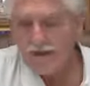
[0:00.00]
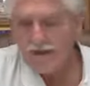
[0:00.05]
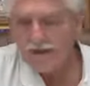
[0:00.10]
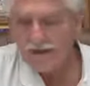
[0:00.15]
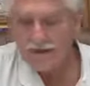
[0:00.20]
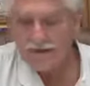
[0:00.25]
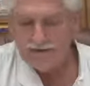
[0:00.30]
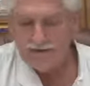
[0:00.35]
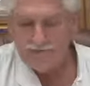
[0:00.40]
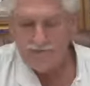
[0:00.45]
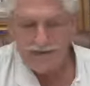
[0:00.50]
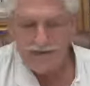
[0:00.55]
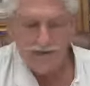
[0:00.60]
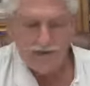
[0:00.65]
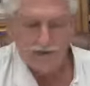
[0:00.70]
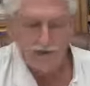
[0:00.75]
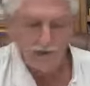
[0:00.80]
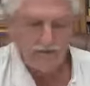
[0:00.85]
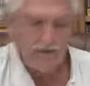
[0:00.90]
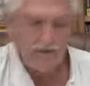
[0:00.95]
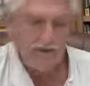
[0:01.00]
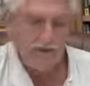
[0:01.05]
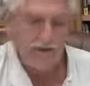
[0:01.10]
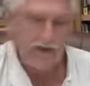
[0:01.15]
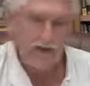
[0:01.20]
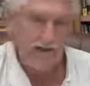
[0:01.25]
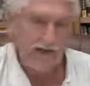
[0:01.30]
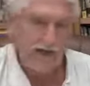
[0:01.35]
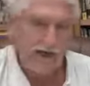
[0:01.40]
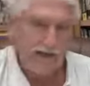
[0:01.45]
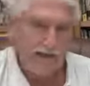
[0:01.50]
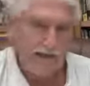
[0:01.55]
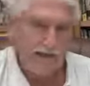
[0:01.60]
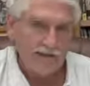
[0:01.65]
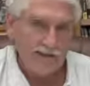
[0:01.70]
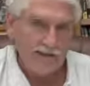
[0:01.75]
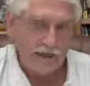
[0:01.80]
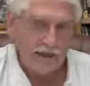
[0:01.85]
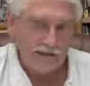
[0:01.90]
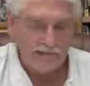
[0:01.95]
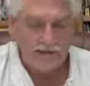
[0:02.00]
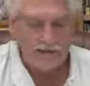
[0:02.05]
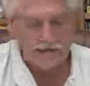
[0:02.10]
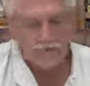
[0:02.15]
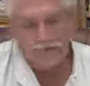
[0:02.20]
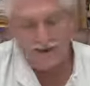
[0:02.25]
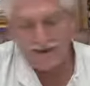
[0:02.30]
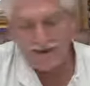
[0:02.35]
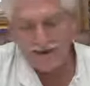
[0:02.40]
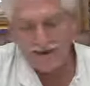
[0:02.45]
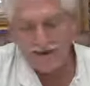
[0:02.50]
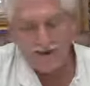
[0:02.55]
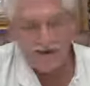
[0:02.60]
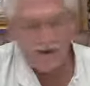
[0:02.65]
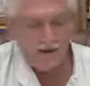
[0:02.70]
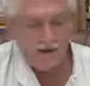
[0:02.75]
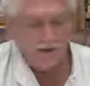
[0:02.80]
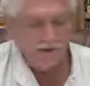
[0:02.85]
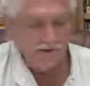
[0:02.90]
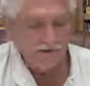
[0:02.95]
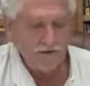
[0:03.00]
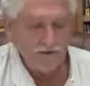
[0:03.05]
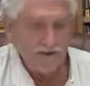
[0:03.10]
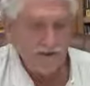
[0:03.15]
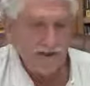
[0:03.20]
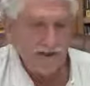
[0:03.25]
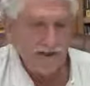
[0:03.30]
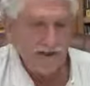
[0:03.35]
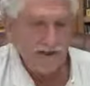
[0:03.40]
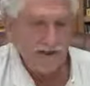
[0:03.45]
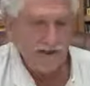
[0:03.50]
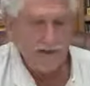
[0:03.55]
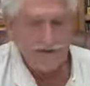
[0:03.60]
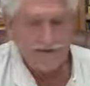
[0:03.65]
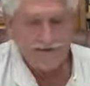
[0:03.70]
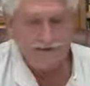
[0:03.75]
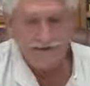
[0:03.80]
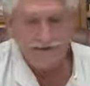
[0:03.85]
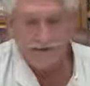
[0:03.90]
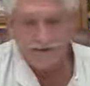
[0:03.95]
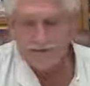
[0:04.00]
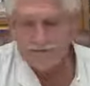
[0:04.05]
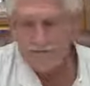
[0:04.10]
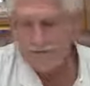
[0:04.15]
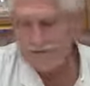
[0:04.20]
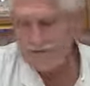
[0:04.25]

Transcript: And if you can get beyond that, I mean, the mind does hold duality in a sense,